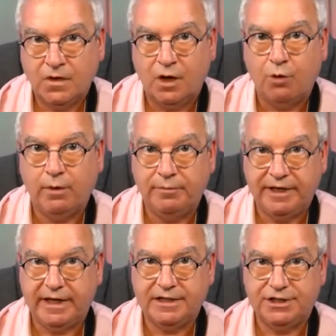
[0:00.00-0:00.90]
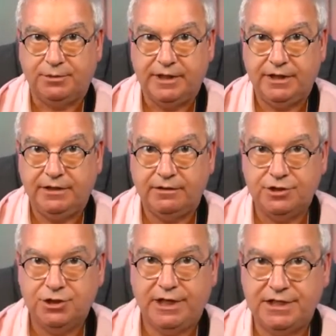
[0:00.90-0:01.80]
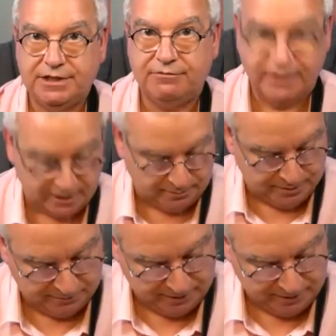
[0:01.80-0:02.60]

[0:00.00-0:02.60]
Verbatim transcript: And when we get to it, you can change the finger pick.